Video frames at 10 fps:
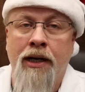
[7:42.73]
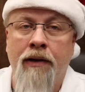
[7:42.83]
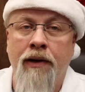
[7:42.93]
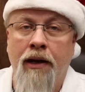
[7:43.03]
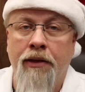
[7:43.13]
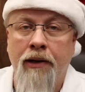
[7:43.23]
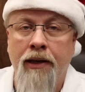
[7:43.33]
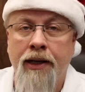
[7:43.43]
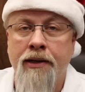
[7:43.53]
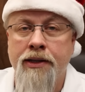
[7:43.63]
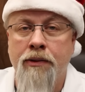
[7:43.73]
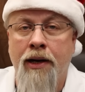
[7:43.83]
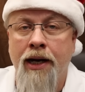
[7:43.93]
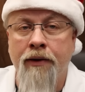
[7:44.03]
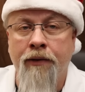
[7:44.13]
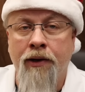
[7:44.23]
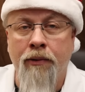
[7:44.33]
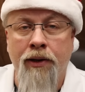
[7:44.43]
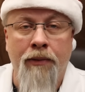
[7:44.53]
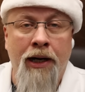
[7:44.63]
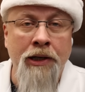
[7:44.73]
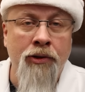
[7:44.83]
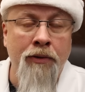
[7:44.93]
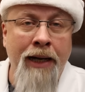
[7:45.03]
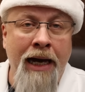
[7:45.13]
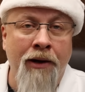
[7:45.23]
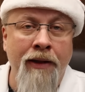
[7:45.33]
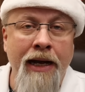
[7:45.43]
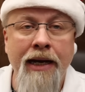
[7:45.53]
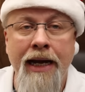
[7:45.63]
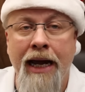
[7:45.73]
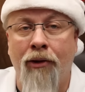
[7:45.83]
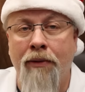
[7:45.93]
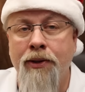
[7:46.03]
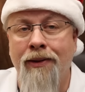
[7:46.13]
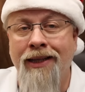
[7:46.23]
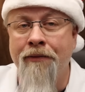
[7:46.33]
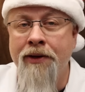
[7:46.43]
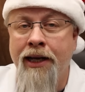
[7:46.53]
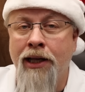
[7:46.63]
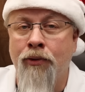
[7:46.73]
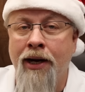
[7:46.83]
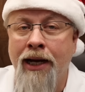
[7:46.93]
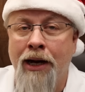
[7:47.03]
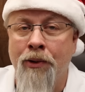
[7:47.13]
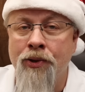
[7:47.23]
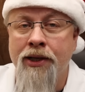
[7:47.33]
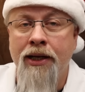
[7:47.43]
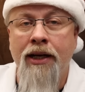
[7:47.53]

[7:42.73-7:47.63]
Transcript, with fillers: offering a 3,000 watt inverter with a modular battery that can handle up to 11 kilowatt hours